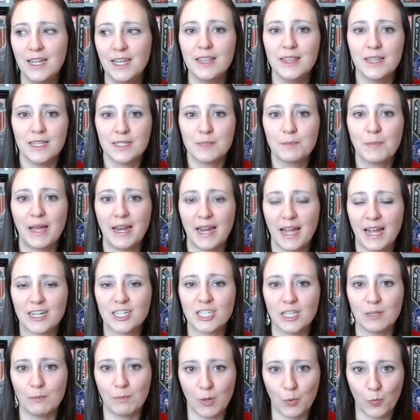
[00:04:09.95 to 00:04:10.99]
this might
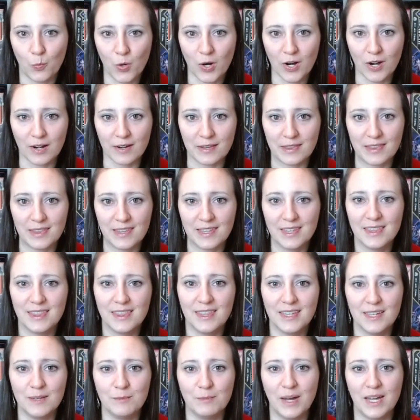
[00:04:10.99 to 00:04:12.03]
actually be worth
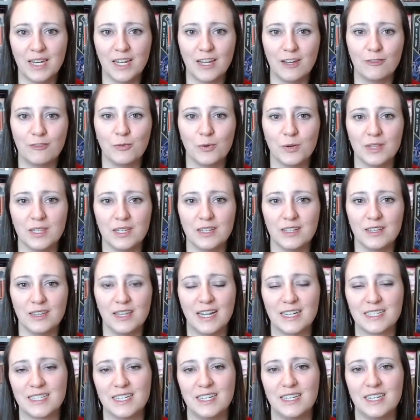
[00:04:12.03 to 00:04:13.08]
the money for the
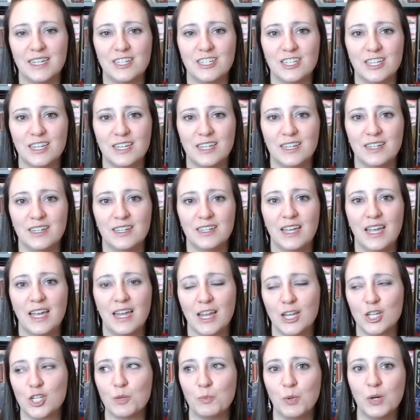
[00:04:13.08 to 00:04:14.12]
deluxe edition, and
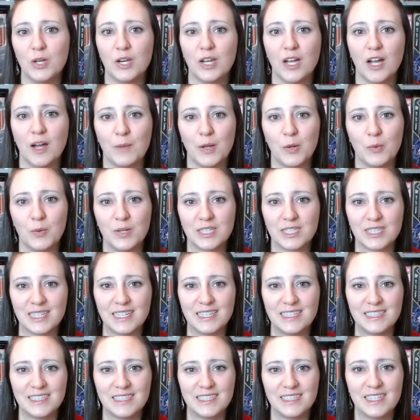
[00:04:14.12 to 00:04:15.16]
I should put it on my wish
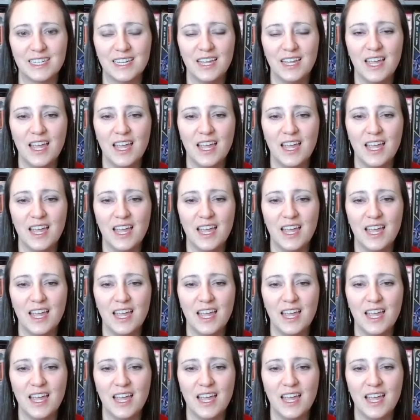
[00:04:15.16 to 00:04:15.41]
list.